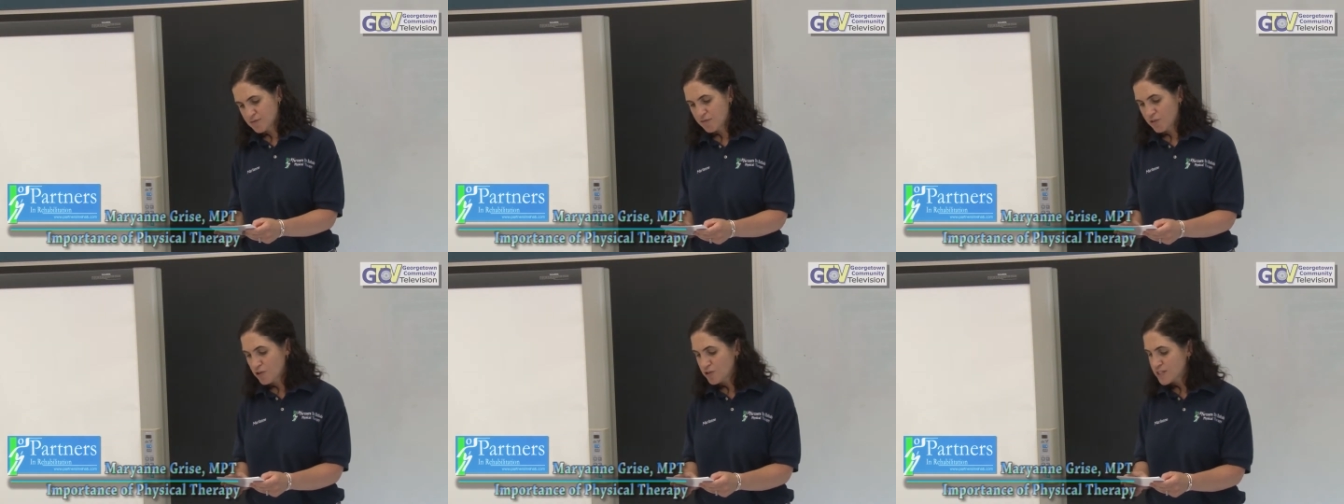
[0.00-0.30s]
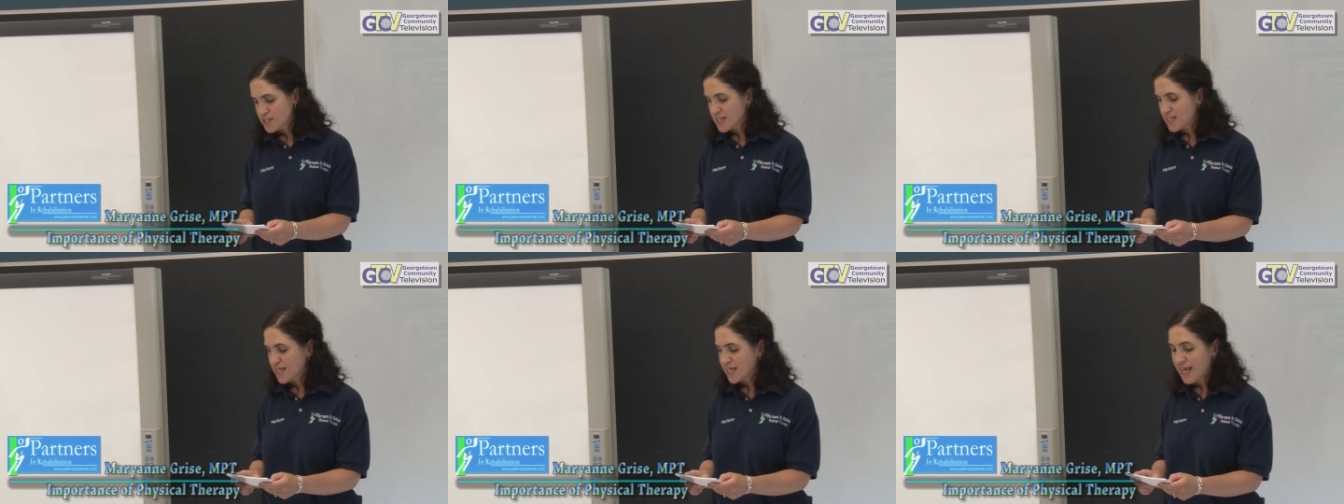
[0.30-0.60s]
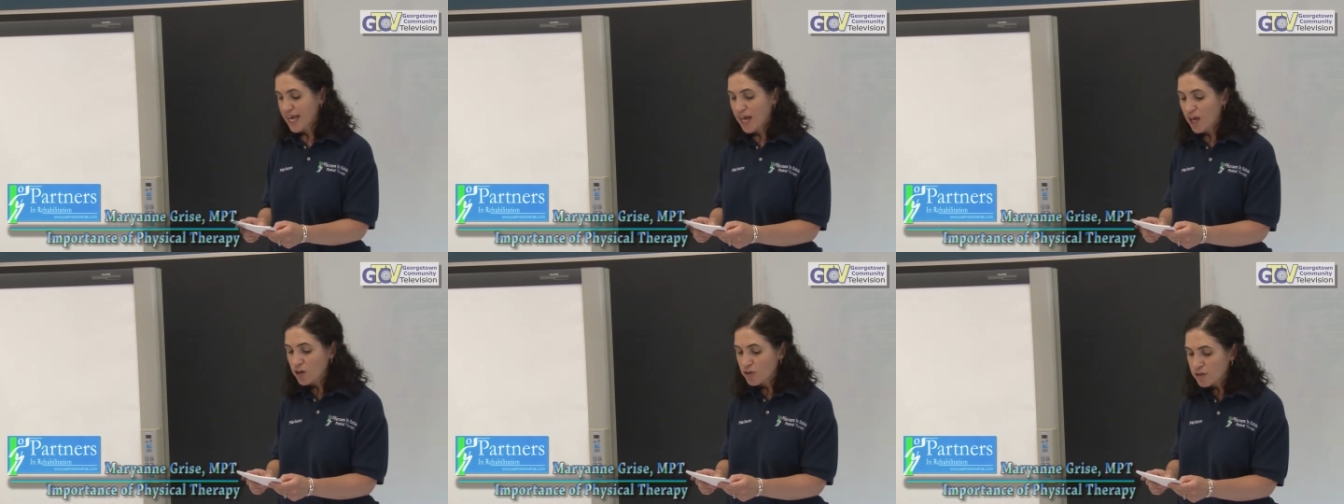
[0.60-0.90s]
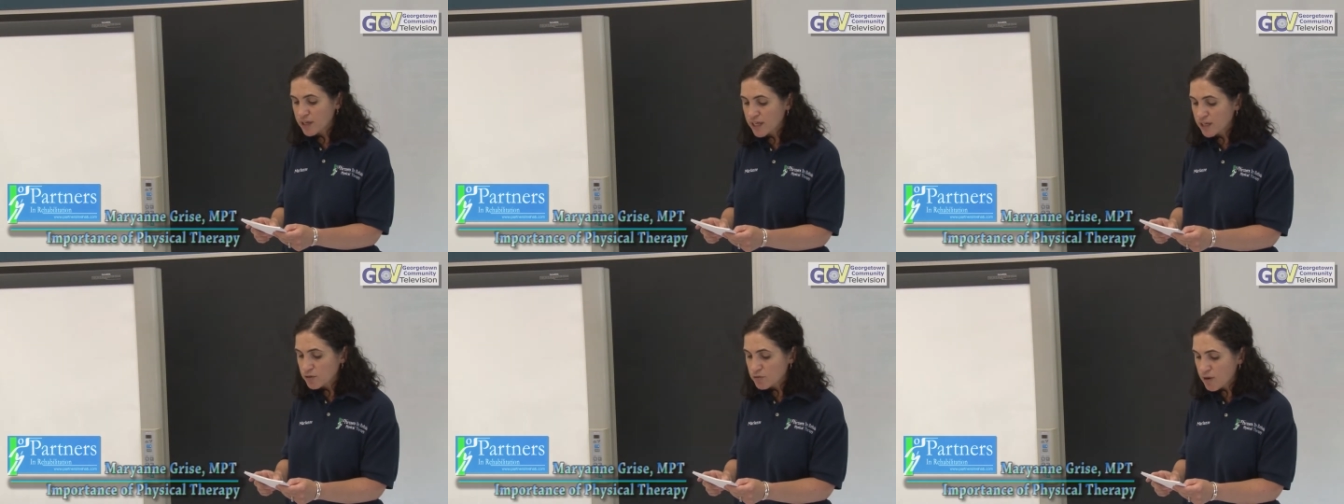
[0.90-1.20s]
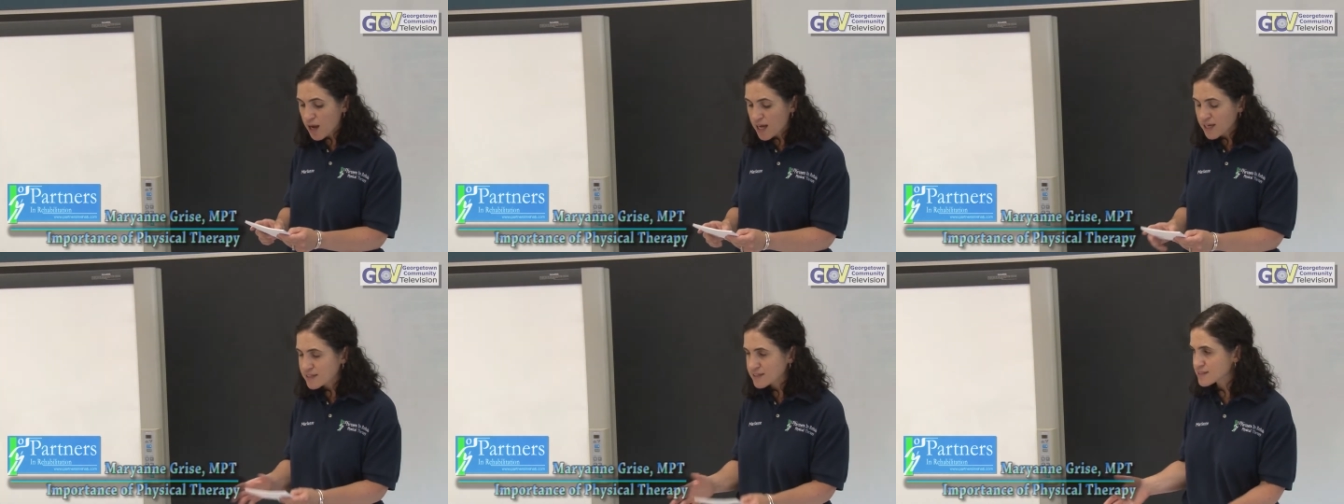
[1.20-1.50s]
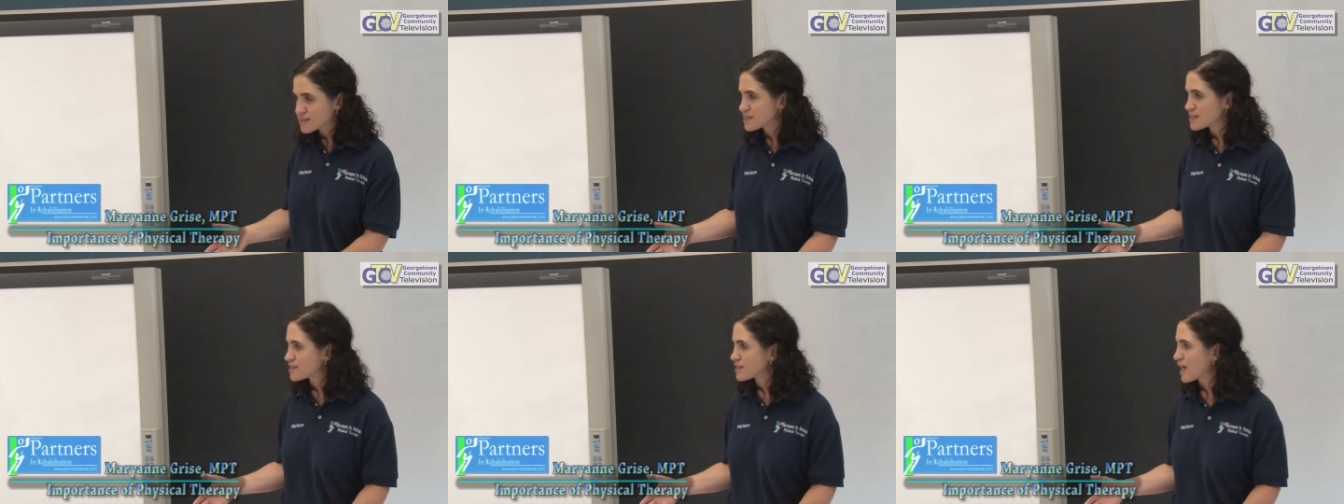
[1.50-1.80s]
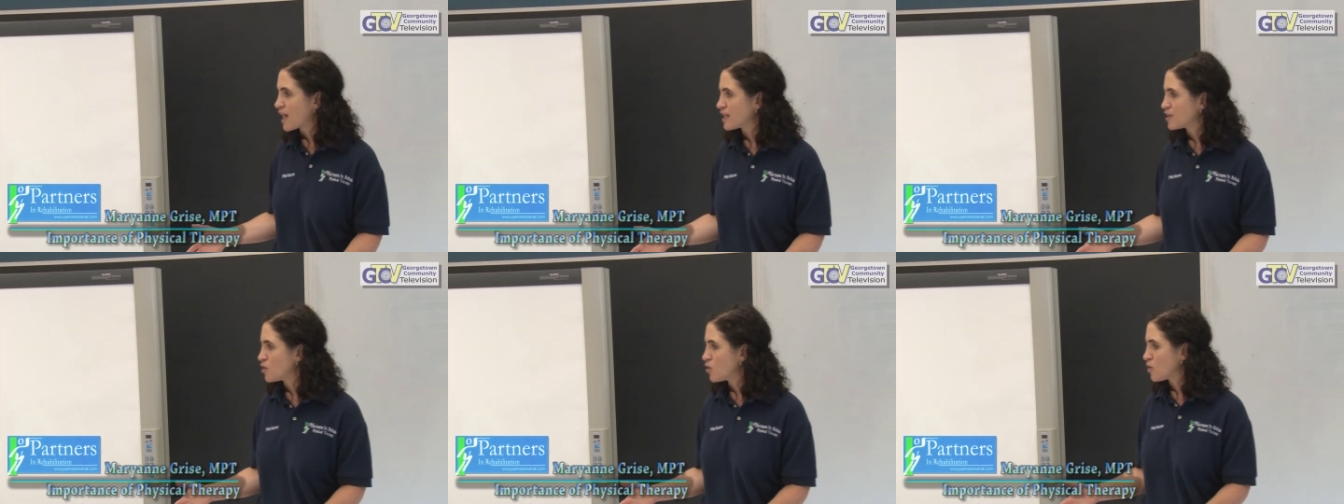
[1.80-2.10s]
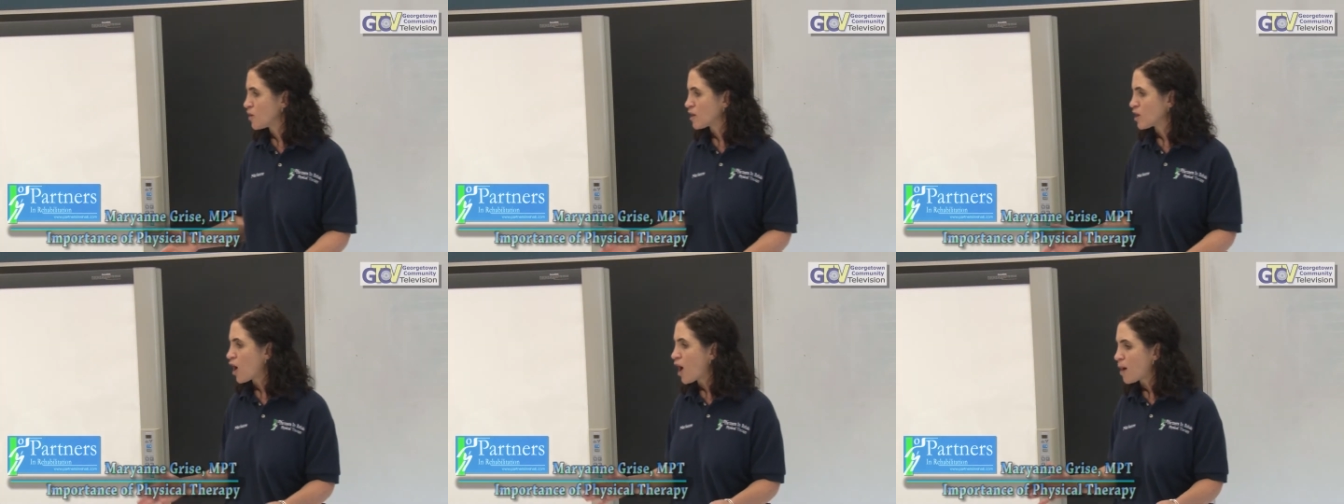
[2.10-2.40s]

First thing, area rugs. I know a